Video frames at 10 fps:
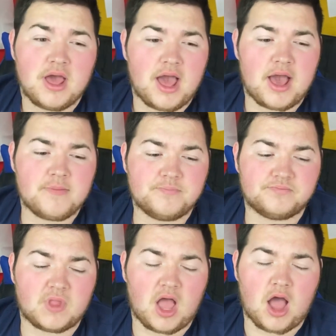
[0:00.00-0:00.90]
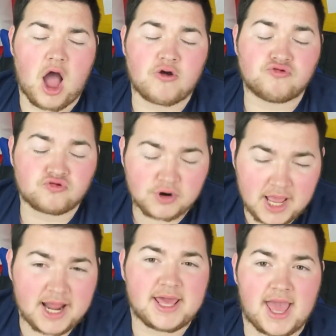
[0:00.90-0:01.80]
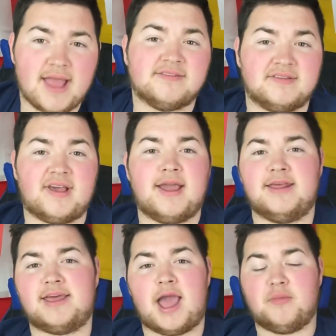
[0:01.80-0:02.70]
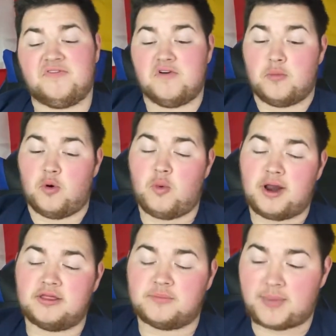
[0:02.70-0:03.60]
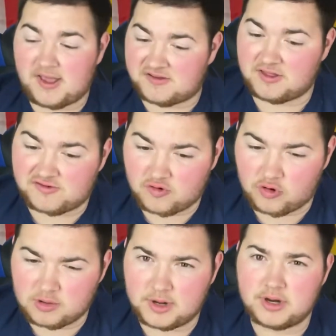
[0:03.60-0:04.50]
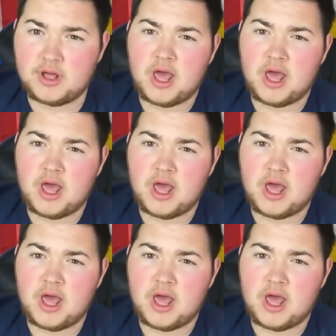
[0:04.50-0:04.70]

A really entertaining game of football. One of the best at this tournament.